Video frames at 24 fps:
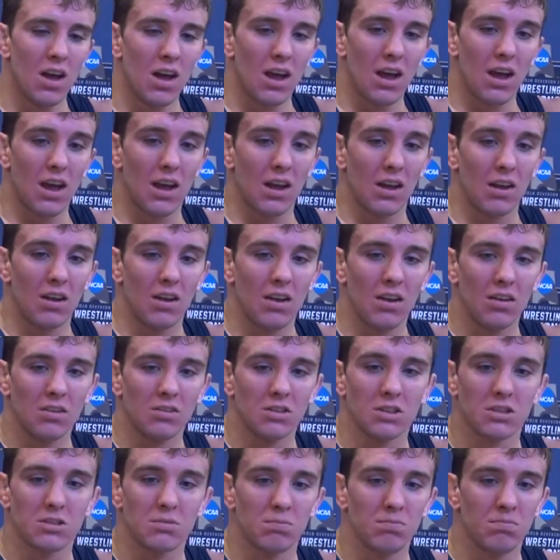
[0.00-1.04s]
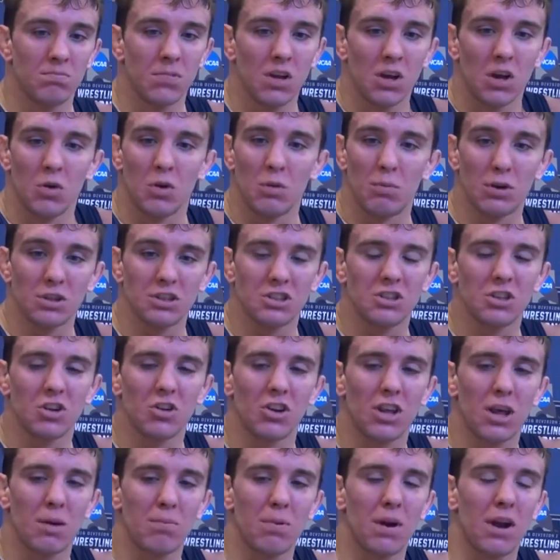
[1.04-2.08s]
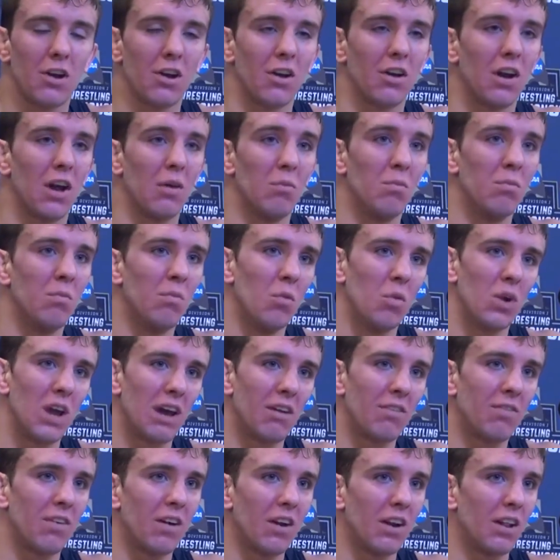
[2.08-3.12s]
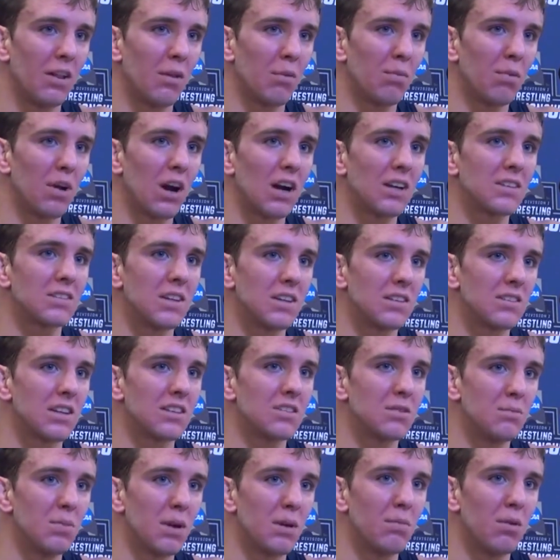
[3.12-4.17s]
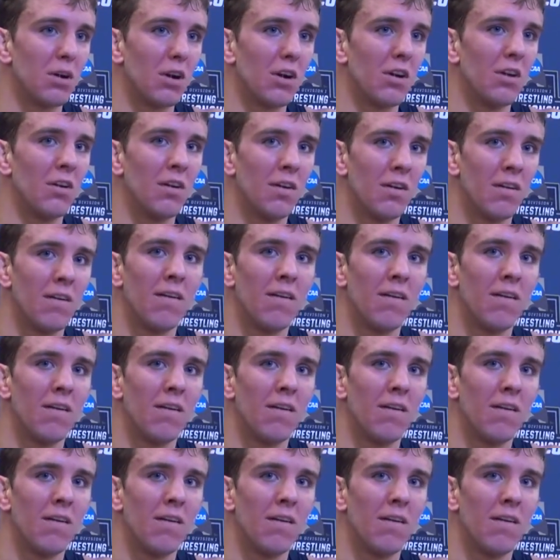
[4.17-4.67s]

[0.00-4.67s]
And just, we push each other to get better. And we have fun in the process. That's a big part.